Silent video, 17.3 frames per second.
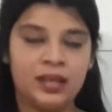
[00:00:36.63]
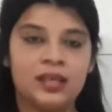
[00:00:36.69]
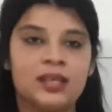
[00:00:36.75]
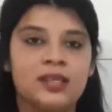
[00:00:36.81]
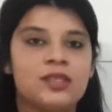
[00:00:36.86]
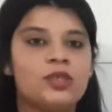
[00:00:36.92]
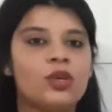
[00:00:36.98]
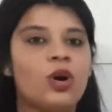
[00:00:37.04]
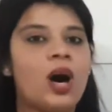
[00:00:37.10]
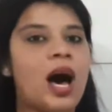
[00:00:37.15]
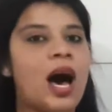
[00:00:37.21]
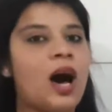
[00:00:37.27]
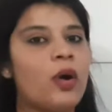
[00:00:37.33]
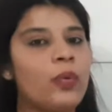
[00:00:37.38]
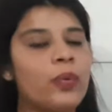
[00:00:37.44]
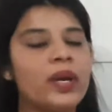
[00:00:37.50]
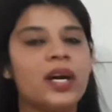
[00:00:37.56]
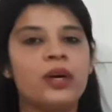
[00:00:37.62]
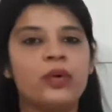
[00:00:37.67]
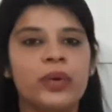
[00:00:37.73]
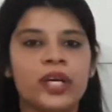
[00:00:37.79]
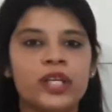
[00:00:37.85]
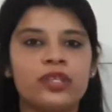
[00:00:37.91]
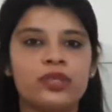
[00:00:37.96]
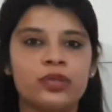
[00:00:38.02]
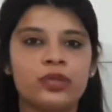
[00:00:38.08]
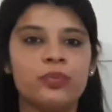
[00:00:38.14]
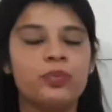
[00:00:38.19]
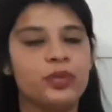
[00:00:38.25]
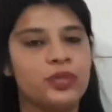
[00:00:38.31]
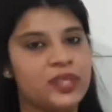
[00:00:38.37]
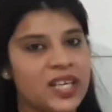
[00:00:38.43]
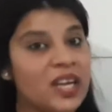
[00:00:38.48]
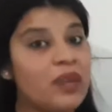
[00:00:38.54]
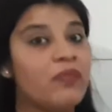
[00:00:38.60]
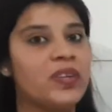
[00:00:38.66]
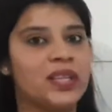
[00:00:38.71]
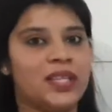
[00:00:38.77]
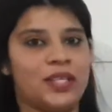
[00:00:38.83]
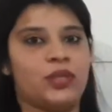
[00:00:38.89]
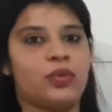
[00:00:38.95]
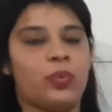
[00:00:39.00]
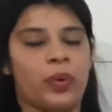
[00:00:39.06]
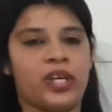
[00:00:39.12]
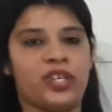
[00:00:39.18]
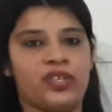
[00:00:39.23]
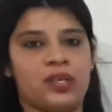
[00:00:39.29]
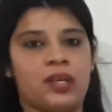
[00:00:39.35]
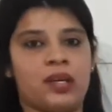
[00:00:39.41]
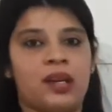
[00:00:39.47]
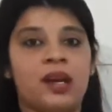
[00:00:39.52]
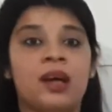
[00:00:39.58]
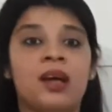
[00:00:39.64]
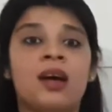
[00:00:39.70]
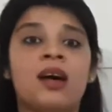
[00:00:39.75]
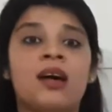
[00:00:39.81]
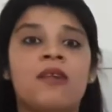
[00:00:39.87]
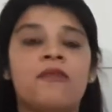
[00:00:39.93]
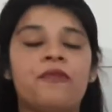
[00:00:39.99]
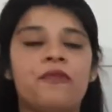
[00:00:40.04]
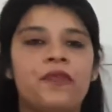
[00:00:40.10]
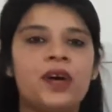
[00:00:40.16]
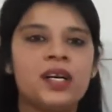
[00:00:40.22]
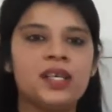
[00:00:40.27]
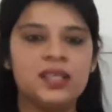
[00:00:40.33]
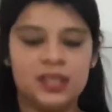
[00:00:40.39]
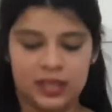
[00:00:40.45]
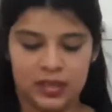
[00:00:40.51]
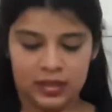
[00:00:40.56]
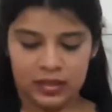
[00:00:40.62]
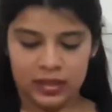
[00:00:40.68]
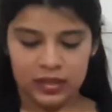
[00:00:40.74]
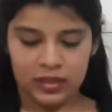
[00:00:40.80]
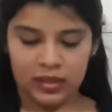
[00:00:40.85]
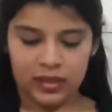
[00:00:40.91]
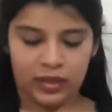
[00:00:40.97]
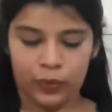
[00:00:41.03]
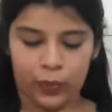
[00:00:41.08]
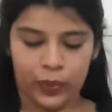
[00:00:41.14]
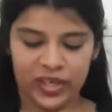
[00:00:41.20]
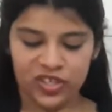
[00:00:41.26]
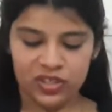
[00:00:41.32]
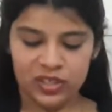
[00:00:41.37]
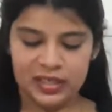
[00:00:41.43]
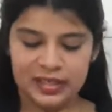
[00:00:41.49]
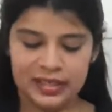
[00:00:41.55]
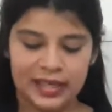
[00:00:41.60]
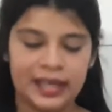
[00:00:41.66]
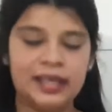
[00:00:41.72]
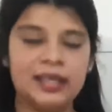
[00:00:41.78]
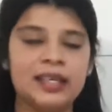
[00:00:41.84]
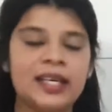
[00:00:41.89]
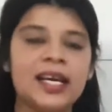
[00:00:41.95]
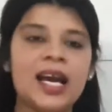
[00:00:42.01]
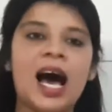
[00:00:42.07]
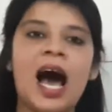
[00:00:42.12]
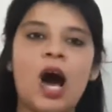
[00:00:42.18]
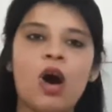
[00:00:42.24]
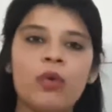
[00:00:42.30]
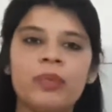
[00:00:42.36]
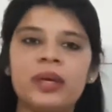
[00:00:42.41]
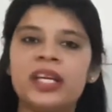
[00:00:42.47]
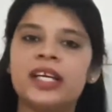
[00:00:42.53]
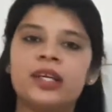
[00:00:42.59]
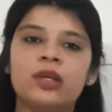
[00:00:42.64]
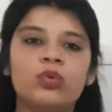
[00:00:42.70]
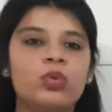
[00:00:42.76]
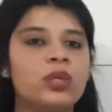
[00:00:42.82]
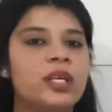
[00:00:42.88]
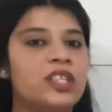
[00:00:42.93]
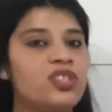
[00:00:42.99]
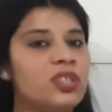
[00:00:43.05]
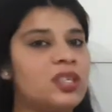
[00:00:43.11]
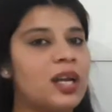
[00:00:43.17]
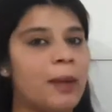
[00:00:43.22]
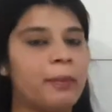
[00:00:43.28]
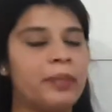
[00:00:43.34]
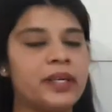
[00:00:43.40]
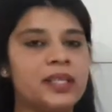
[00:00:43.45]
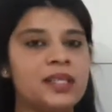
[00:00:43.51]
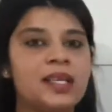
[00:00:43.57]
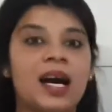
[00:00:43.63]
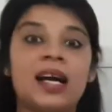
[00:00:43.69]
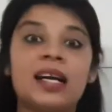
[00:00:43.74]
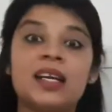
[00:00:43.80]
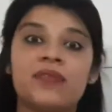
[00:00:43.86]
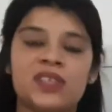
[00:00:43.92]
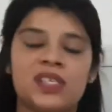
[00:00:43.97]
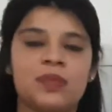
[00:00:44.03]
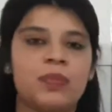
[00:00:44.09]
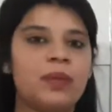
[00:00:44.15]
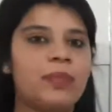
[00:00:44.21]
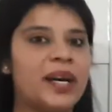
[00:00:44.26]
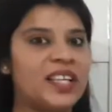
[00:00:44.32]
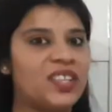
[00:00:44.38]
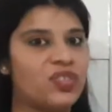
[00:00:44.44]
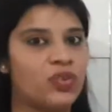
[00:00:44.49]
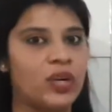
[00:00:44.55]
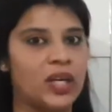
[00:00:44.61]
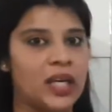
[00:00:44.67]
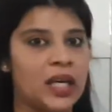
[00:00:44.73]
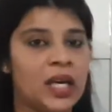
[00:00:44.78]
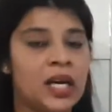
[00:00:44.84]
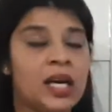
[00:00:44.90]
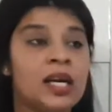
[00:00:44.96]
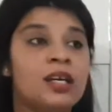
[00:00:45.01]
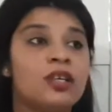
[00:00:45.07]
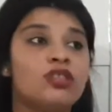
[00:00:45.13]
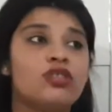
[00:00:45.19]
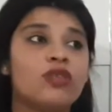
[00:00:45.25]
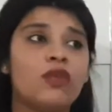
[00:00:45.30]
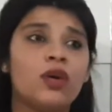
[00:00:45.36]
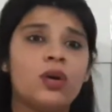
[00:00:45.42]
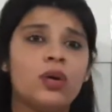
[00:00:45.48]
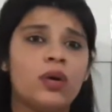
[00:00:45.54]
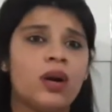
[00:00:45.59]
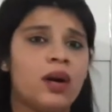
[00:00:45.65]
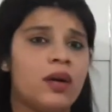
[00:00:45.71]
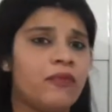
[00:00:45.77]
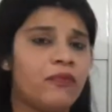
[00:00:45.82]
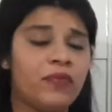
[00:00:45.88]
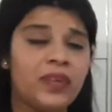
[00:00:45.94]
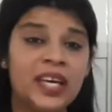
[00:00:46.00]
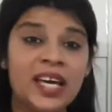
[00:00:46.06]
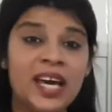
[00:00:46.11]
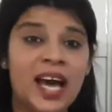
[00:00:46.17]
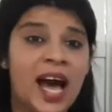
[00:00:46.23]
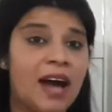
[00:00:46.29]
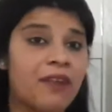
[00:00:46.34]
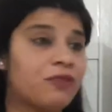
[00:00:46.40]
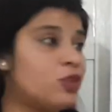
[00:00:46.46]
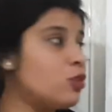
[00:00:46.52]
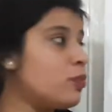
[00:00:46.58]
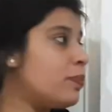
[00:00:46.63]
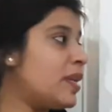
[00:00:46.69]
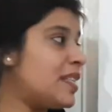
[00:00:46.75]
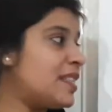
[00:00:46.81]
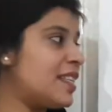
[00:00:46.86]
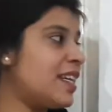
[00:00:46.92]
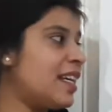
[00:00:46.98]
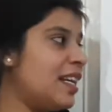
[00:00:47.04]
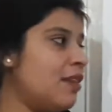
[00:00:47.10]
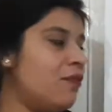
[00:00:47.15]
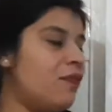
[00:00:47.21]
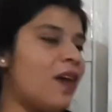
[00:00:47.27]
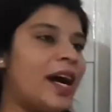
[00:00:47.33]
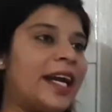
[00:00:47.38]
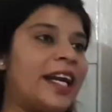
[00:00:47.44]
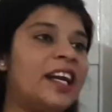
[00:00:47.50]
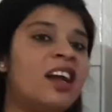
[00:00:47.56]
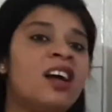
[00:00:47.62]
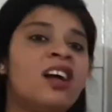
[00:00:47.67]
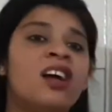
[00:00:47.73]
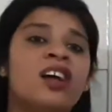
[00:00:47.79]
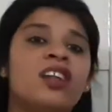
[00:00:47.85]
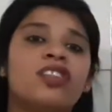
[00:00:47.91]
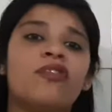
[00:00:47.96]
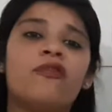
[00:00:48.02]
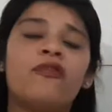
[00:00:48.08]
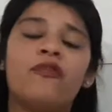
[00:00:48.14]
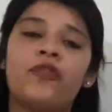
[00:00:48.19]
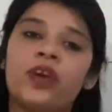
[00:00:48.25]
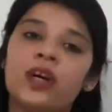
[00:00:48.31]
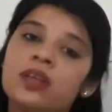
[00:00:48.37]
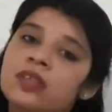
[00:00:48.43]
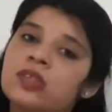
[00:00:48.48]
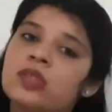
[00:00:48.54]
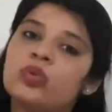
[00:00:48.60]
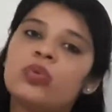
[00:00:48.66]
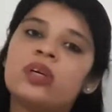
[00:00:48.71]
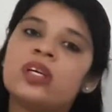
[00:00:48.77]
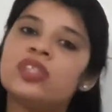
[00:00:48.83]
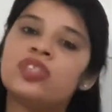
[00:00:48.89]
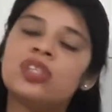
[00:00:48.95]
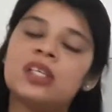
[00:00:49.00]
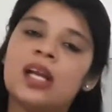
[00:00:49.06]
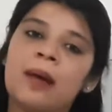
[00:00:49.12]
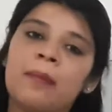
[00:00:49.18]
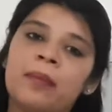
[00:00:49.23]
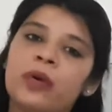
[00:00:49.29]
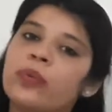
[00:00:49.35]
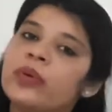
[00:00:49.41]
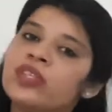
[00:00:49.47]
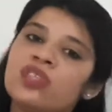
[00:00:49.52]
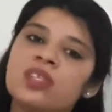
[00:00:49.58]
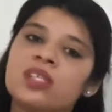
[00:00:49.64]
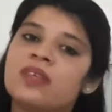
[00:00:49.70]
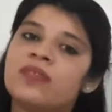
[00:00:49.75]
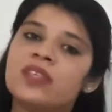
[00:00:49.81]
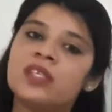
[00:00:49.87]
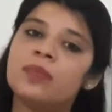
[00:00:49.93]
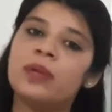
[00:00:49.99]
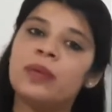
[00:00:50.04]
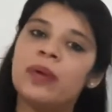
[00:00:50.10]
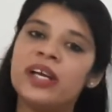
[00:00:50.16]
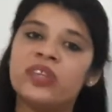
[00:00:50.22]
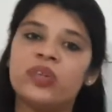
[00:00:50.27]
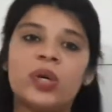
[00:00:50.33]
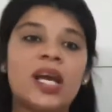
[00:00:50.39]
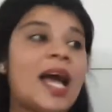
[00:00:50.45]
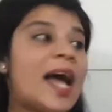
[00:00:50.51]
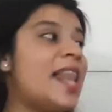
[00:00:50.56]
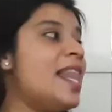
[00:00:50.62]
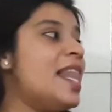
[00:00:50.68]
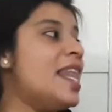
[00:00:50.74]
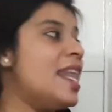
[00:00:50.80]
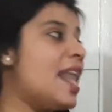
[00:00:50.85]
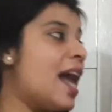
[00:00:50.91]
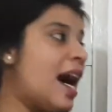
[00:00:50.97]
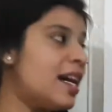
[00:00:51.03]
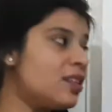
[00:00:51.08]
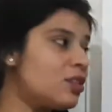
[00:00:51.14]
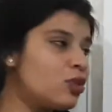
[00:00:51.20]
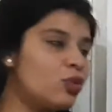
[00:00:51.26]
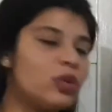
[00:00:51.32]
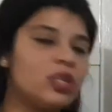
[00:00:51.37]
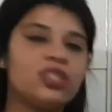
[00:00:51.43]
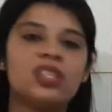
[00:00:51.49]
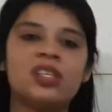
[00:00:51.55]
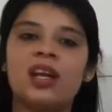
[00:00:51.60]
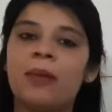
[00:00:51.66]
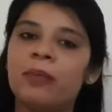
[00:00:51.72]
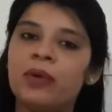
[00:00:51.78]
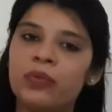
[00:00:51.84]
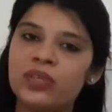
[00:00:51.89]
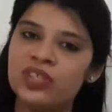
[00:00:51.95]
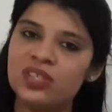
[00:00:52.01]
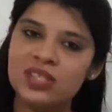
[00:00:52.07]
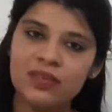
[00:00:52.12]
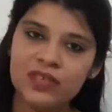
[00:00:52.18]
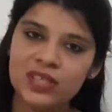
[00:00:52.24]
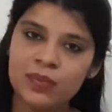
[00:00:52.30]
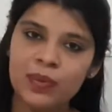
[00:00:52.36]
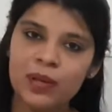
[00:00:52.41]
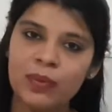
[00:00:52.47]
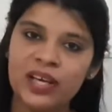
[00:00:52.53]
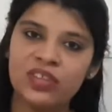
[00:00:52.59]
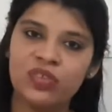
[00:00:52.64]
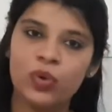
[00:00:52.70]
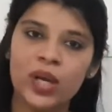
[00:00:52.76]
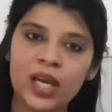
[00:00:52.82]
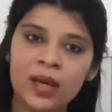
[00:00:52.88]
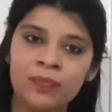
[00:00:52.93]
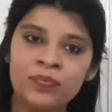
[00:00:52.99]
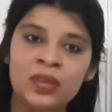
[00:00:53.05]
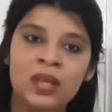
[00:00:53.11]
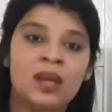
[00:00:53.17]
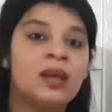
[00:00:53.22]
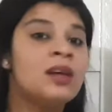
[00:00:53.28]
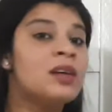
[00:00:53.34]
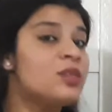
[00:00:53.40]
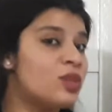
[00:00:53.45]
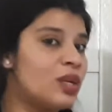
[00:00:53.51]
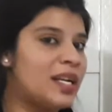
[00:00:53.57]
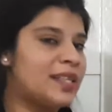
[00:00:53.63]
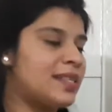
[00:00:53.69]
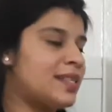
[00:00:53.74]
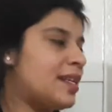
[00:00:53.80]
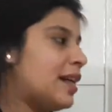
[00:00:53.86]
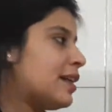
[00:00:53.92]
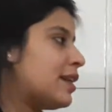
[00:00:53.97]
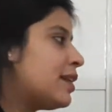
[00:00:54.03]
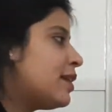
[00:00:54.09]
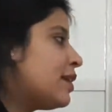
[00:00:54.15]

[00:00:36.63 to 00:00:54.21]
So how we are going to proceed with this question? First, the question is clearly how many two-digit numbers are divisible by 3. So we have to basically find the first two-digit number which is divisible by 3 and last two-digit number which is divisible by 3. So let's start.